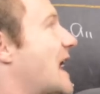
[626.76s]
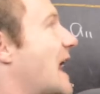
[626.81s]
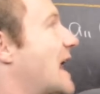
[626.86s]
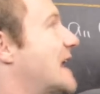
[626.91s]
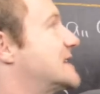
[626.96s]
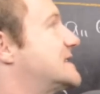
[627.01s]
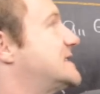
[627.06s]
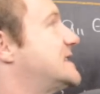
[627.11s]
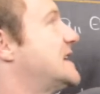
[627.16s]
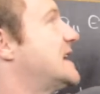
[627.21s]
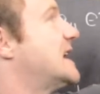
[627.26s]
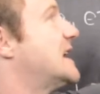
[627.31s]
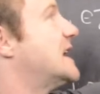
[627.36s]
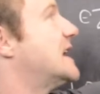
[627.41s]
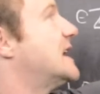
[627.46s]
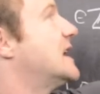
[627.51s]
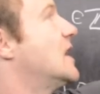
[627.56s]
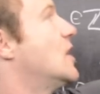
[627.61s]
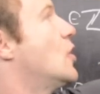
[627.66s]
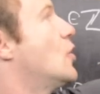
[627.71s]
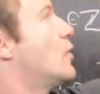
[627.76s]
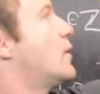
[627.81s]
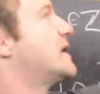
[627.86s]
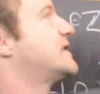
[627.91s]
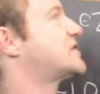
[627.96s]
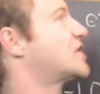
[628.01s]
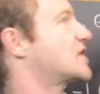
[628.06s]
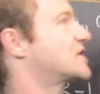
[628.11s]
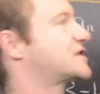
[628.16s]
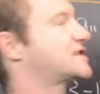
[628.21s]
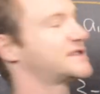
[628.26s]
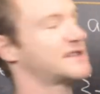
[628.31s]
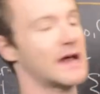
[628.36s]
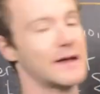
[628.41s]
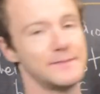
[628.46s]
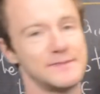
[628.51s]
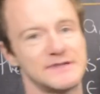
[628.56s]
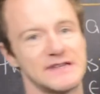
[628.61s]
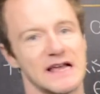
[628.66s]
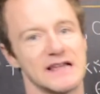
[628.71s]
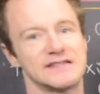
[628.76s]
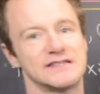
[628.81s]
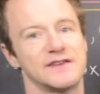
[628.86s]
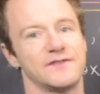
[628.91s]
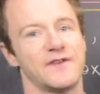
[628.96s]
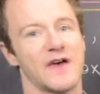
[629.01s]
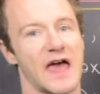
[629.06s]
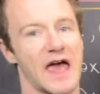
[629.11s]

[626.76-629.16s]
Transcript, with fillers: and T, which are subsets of